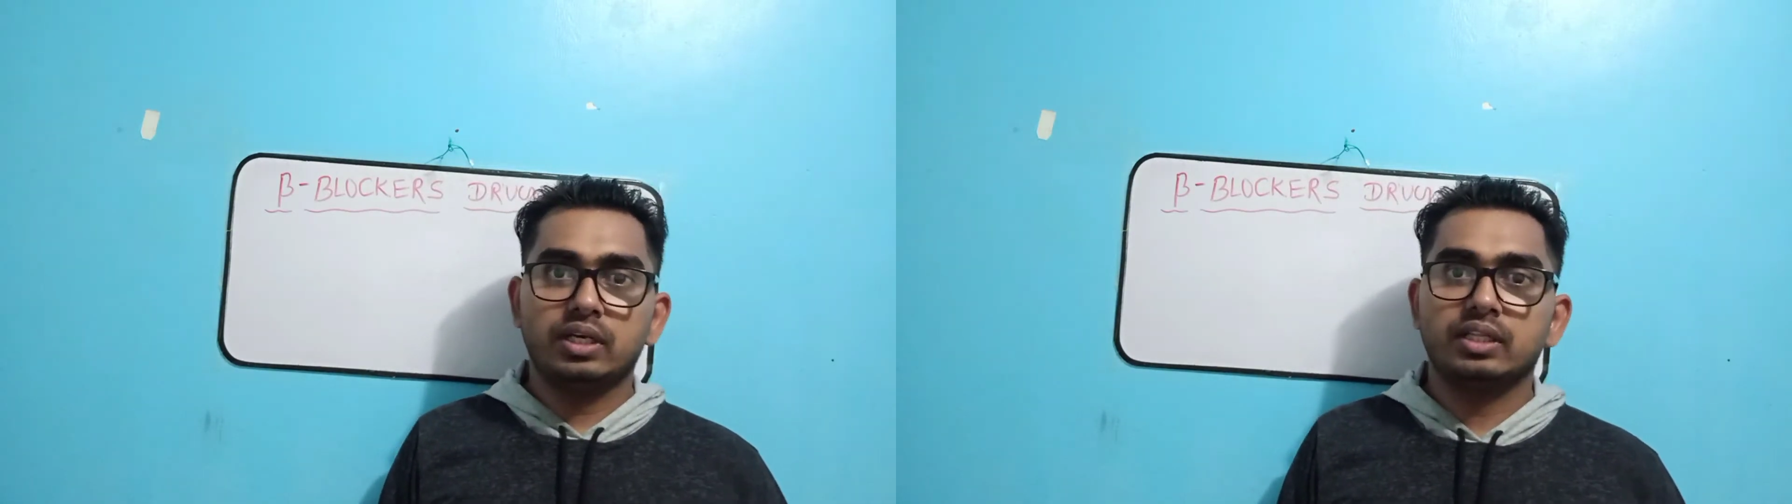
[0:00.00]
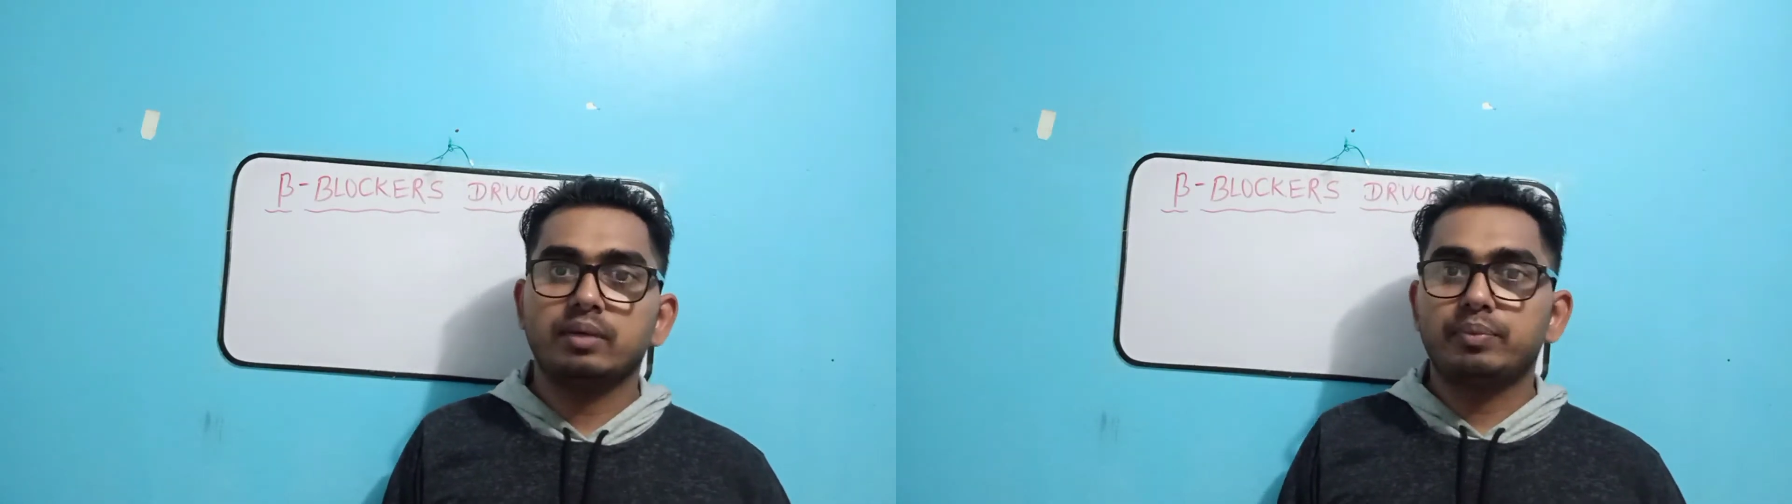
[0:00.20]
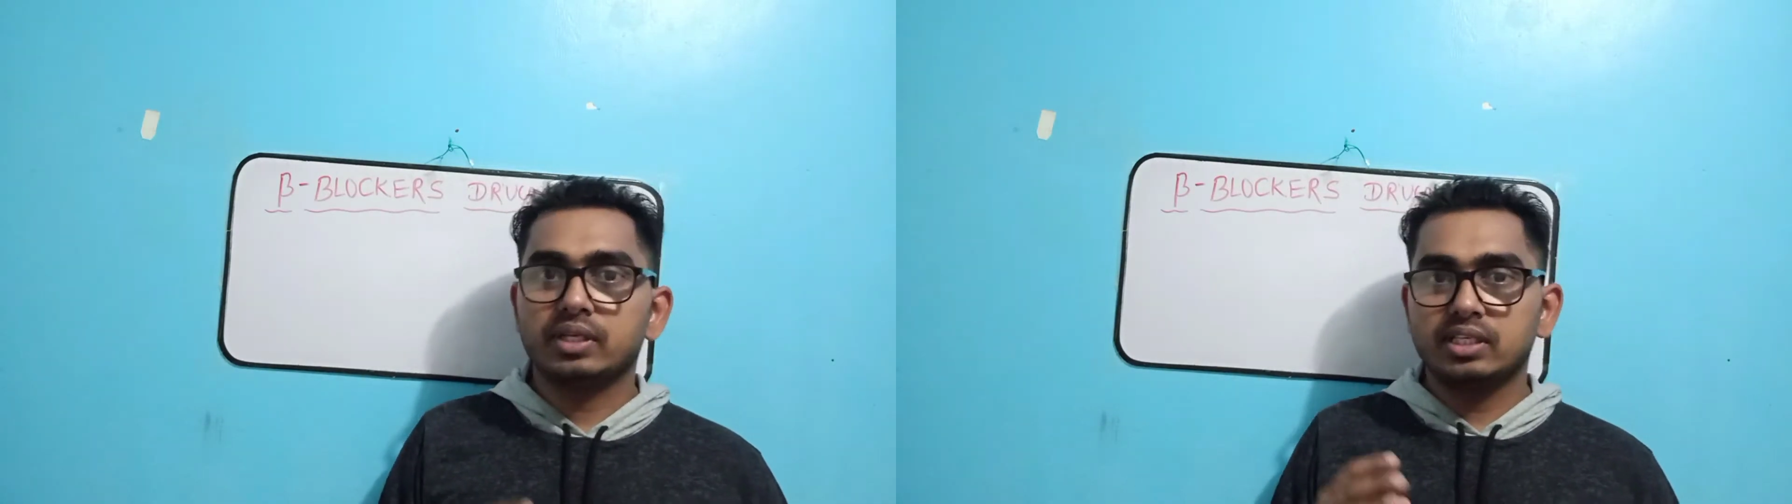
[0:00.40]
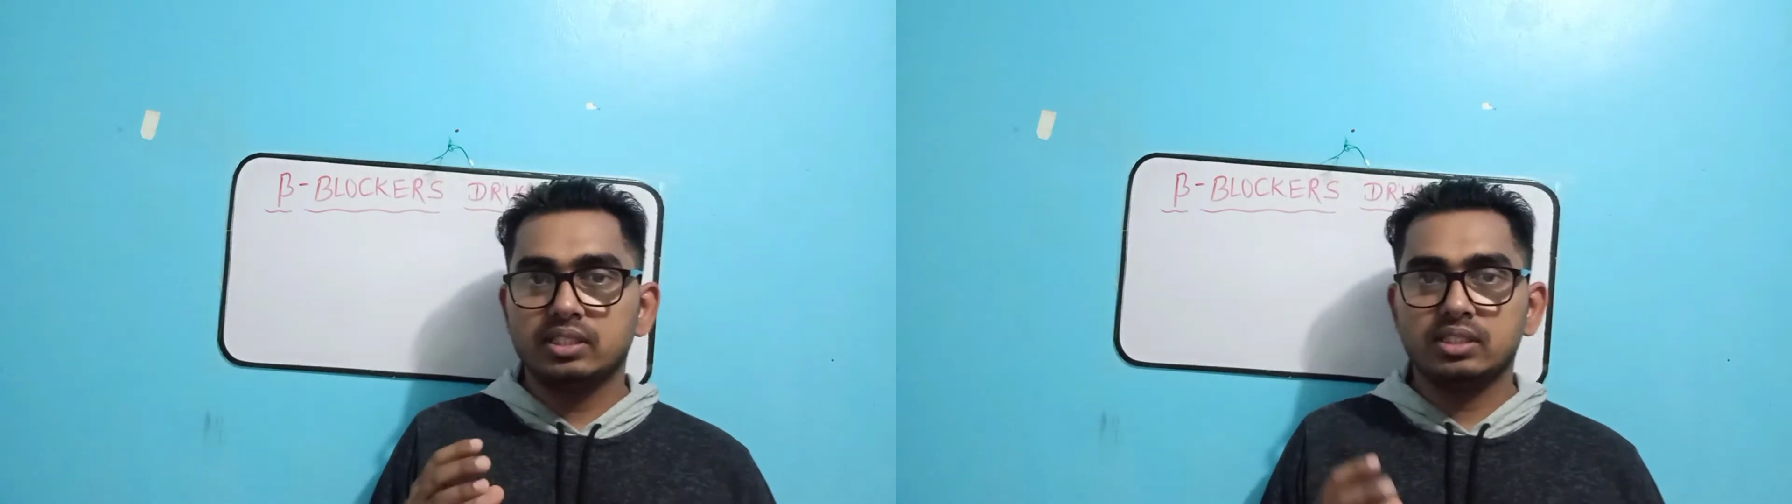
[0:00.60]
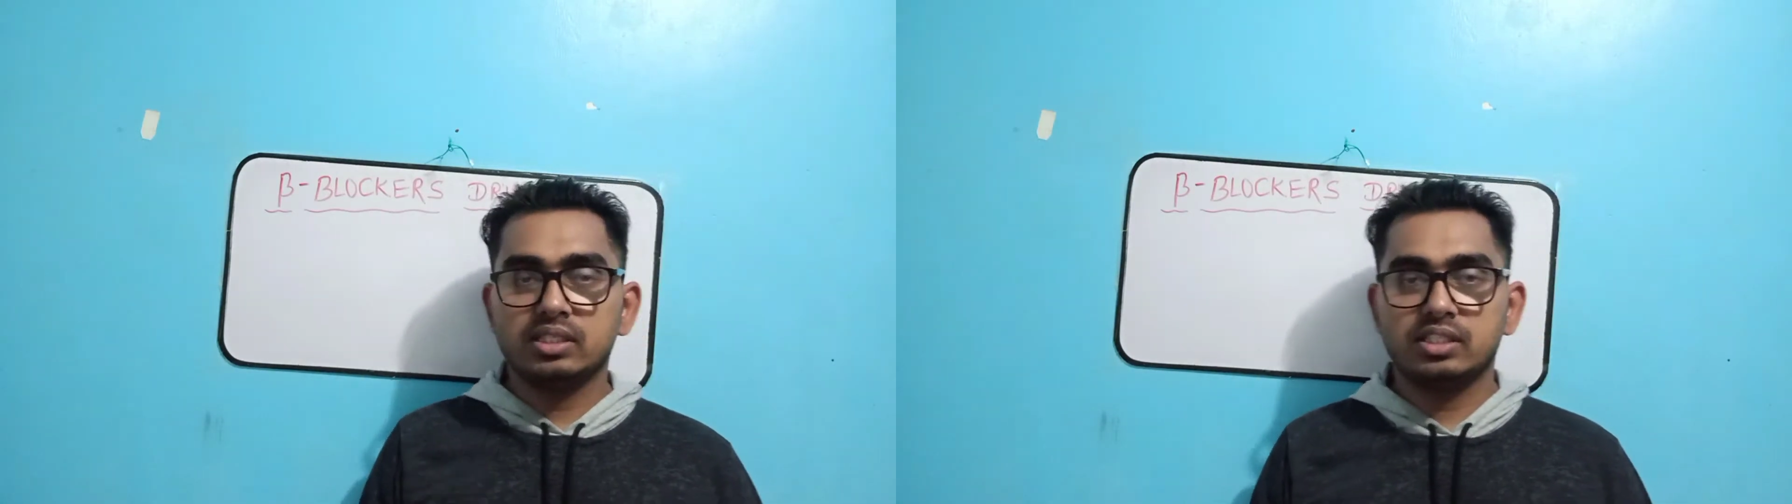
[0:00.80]
and the
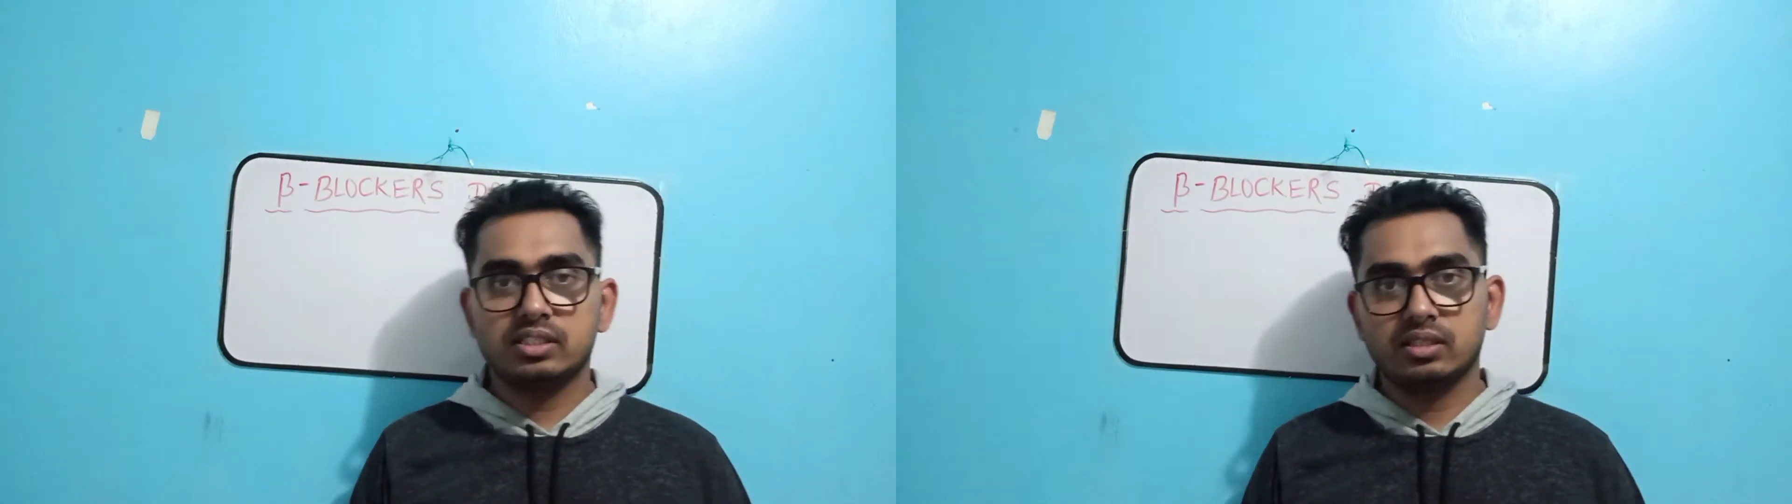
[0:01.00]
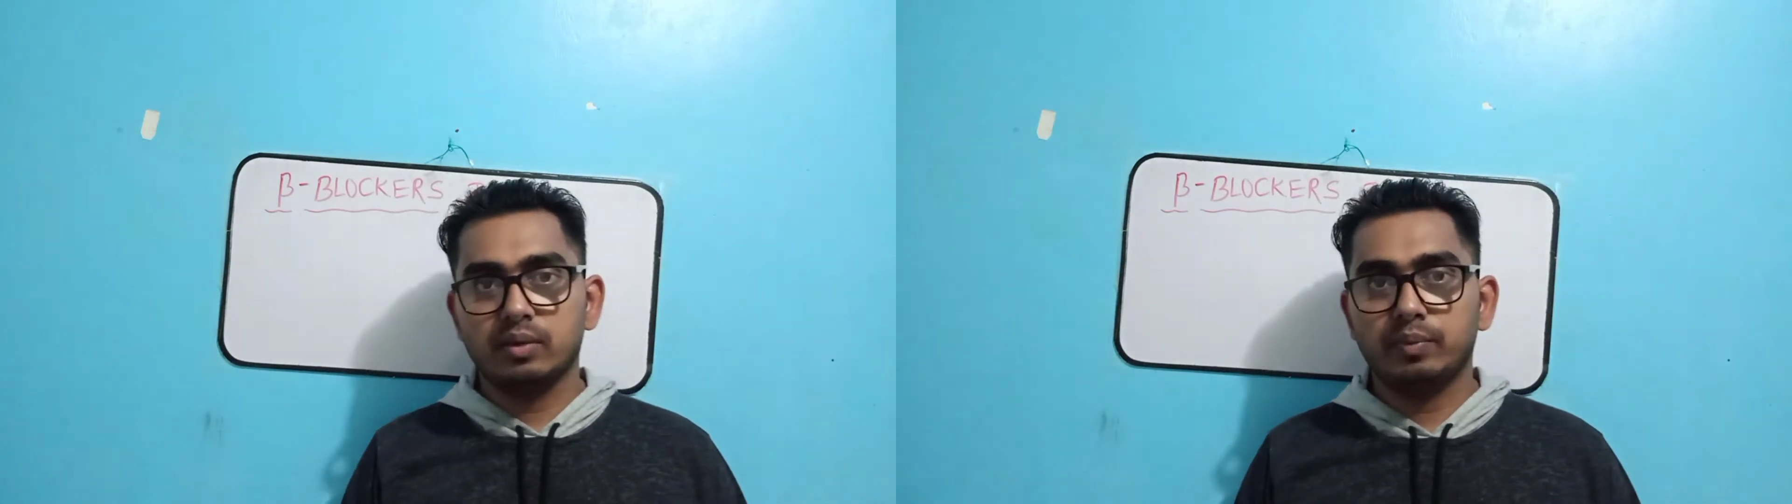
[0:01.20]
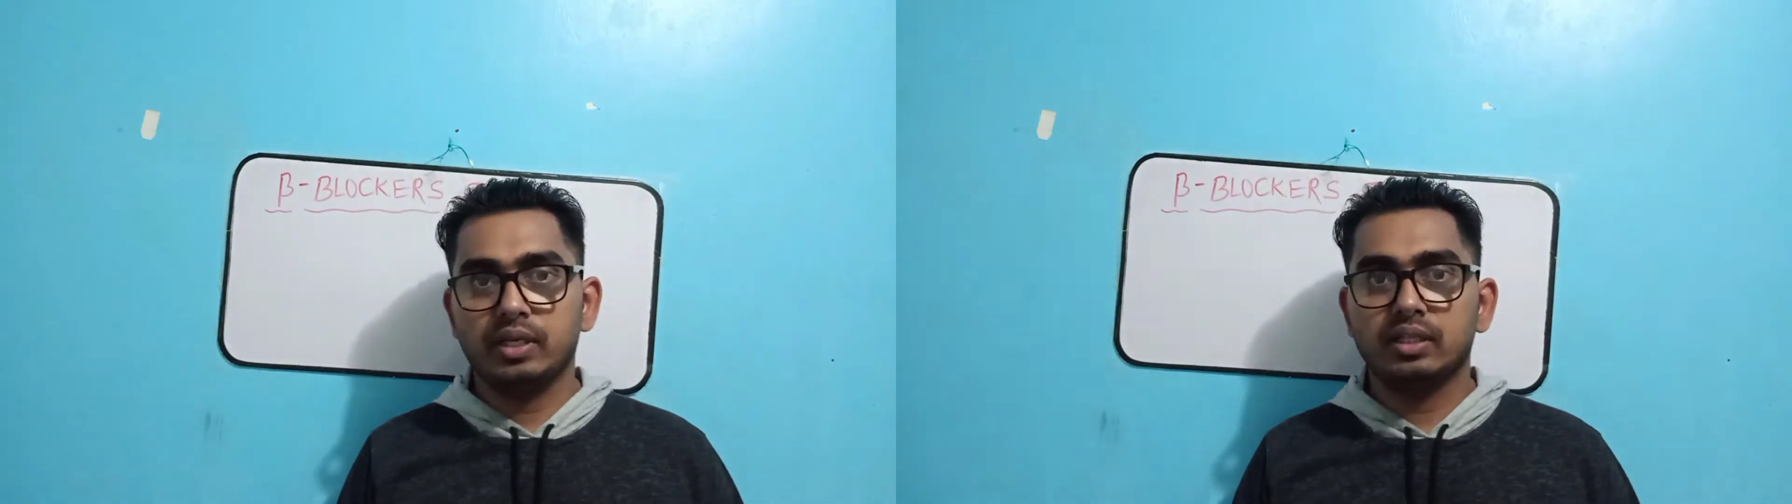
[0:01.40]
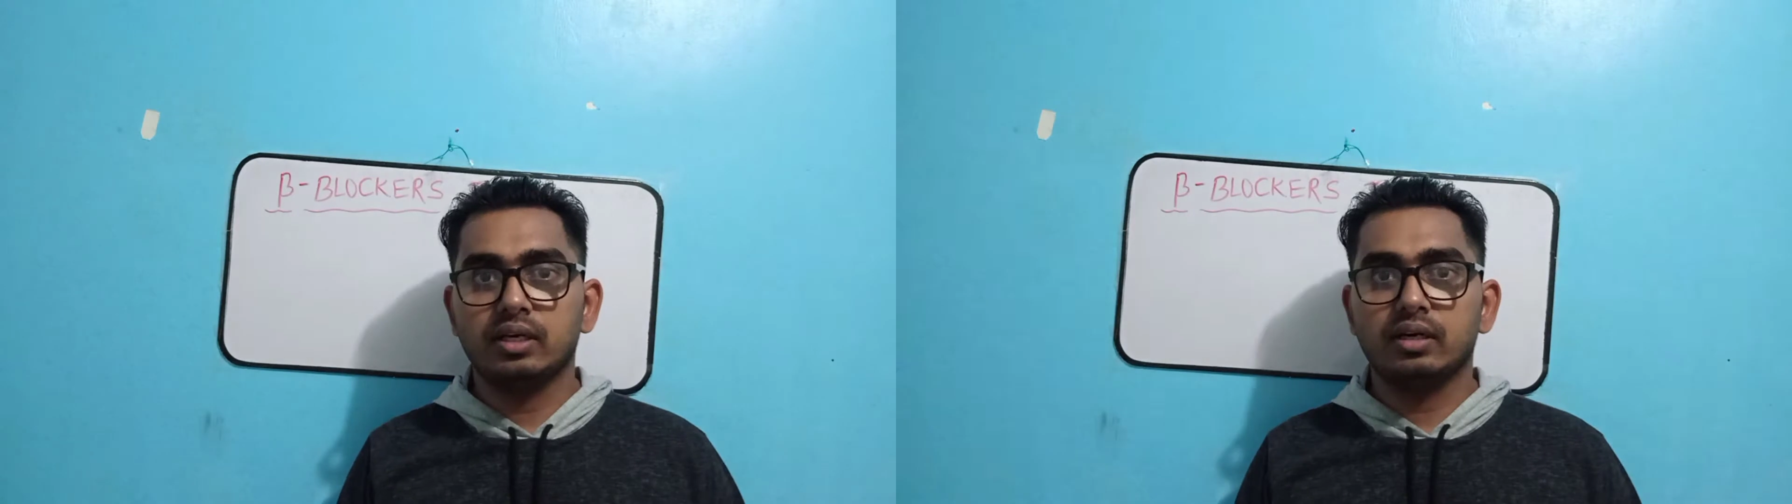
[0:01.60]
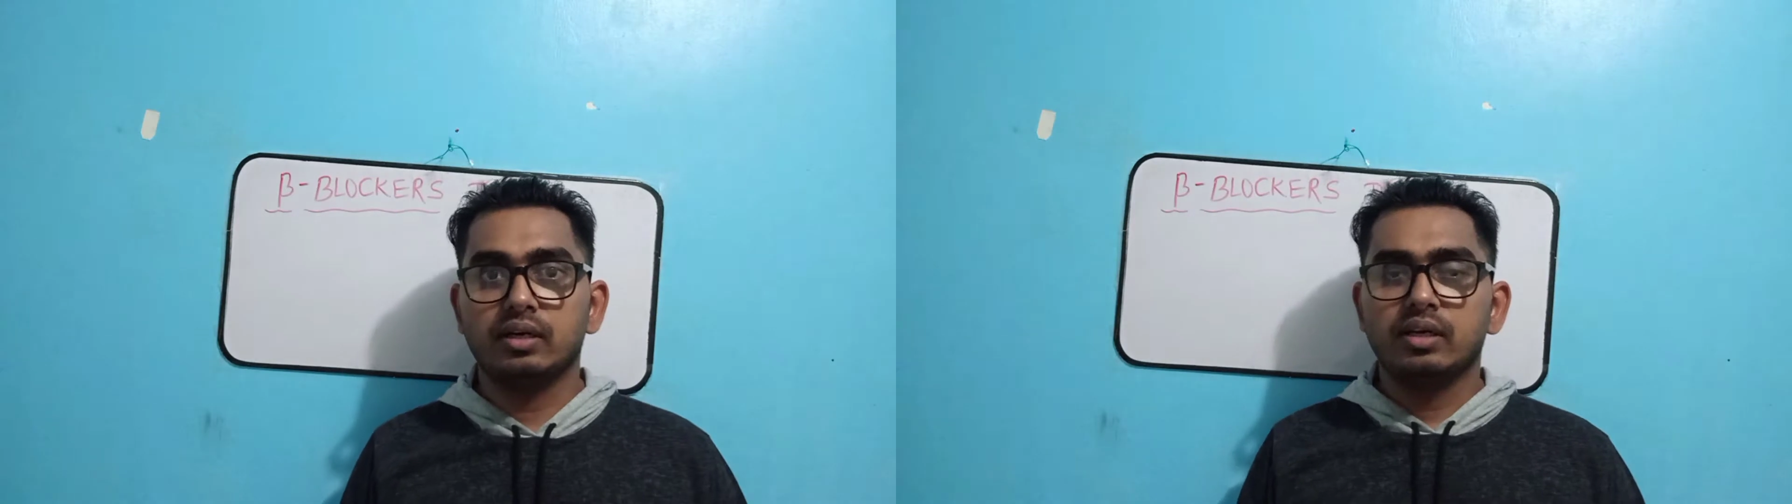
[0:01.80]
Purkinje system and
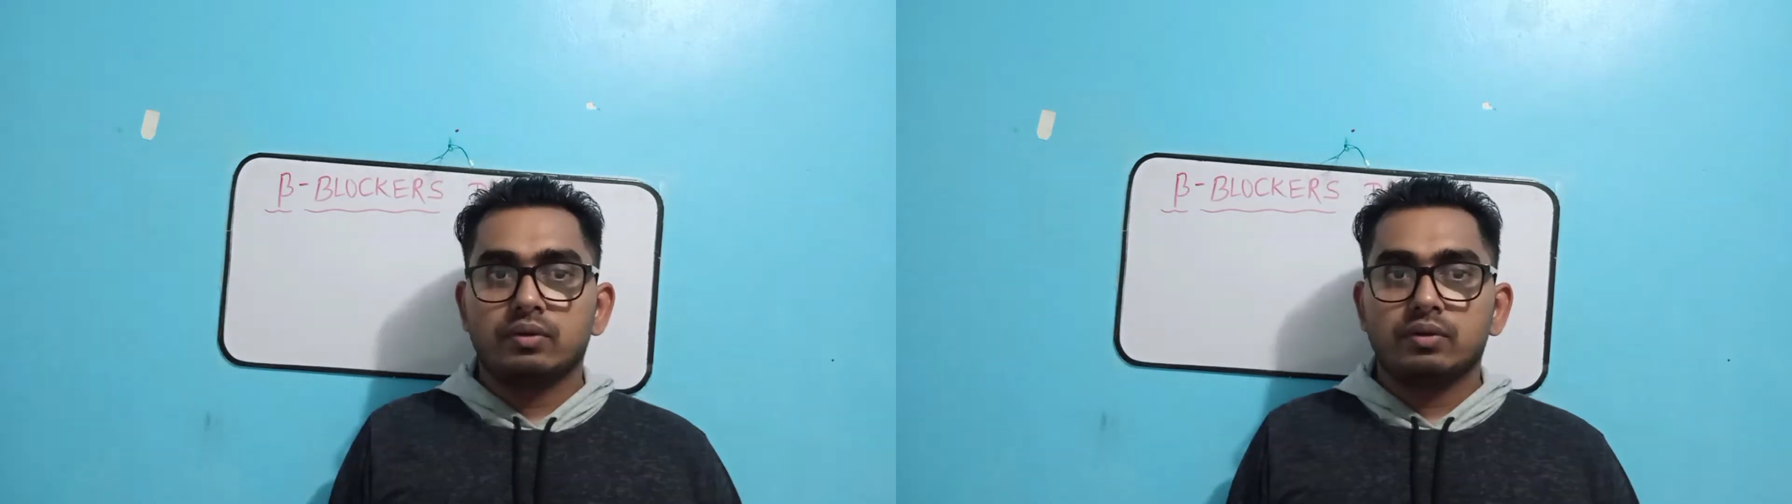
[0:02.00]
the